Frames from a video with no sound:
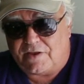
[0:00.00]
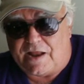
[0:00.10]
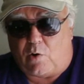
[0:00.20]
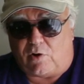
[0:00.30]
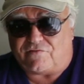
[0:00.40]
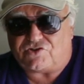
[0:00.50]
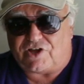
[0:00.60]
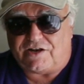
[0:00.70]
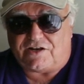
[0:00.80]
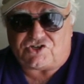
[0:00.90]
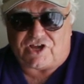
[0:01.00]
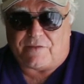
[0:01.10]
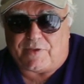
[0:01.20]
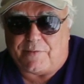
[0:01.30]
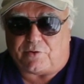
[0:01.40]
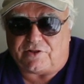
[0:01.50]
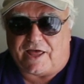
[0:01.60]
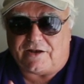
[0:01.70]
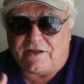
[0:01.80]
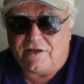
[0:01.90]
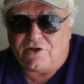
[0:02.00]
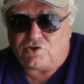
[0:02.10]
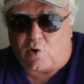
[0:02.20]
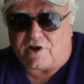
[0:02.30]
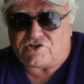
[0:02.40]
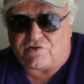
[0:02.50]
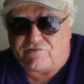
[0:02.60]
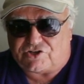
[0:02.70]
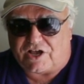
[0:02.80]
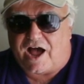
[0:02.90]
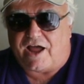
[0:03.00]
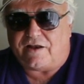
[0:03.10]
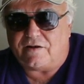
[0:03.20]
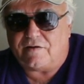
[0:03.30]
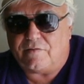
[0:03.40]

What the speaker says: Now all of a sudden the same people that taught us there is a God,